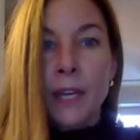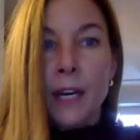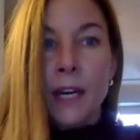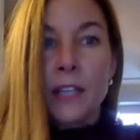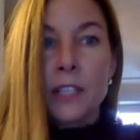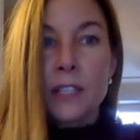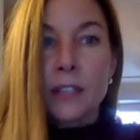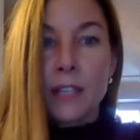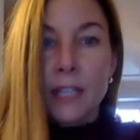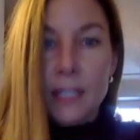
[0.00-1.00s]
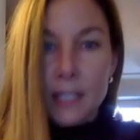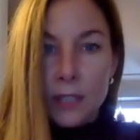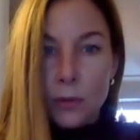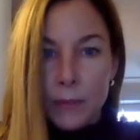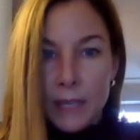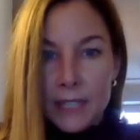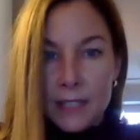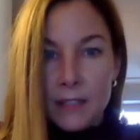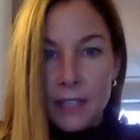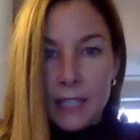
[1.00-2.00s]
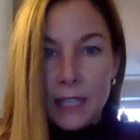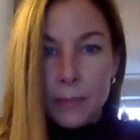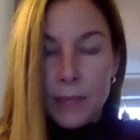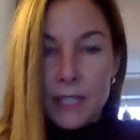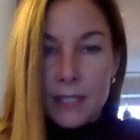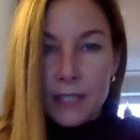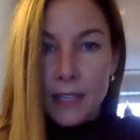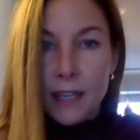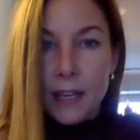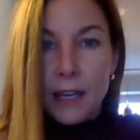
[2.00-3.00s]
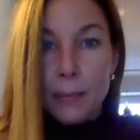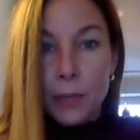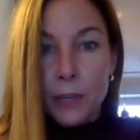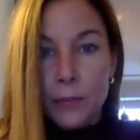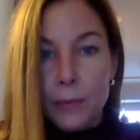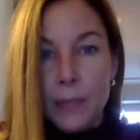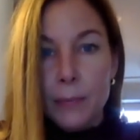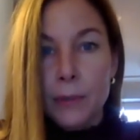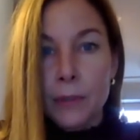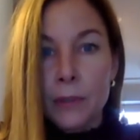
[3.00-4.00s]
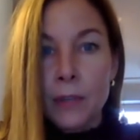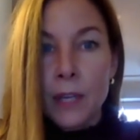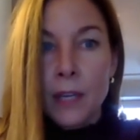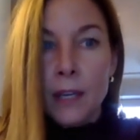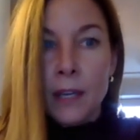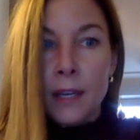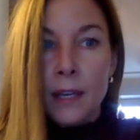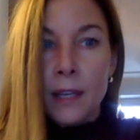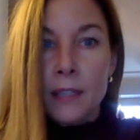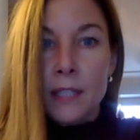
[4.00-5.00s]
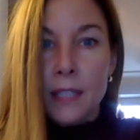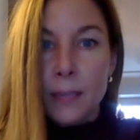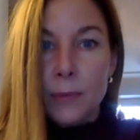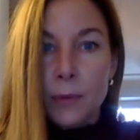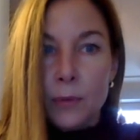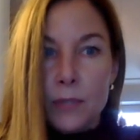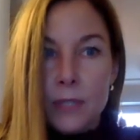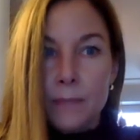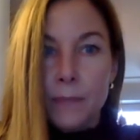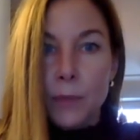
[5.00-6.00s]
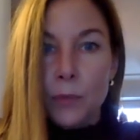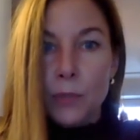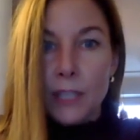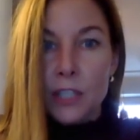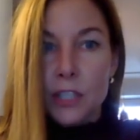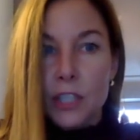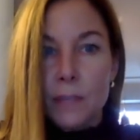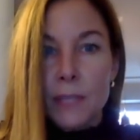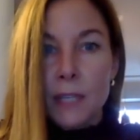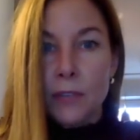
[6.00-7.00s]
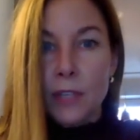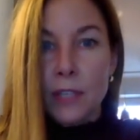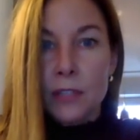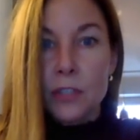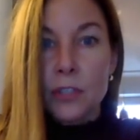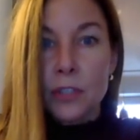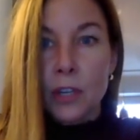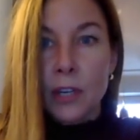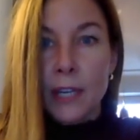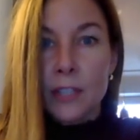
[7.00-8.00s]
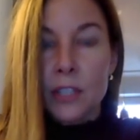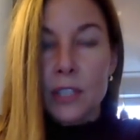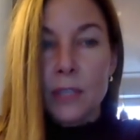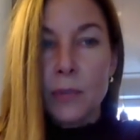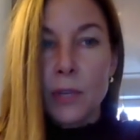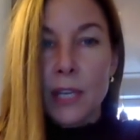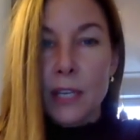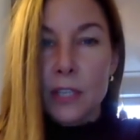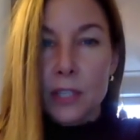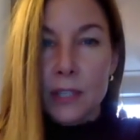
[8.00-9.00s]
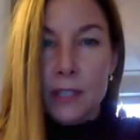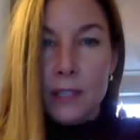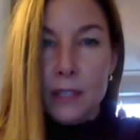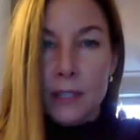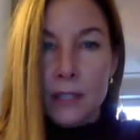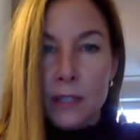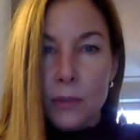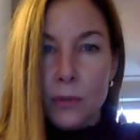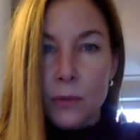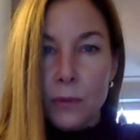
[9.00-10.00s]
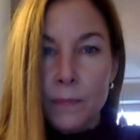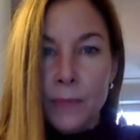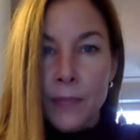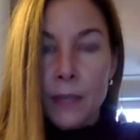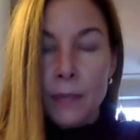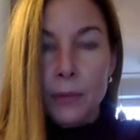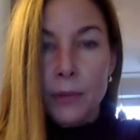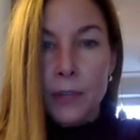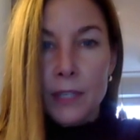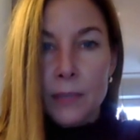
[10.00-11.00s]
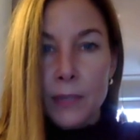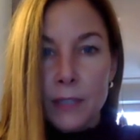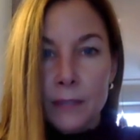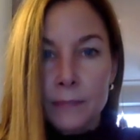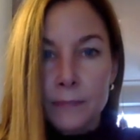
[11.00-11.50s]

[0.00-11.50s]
I just on a continual basis, on a daily basis, I, I pray for people and to keep those relationships healthy and strong and just communication is is so important as well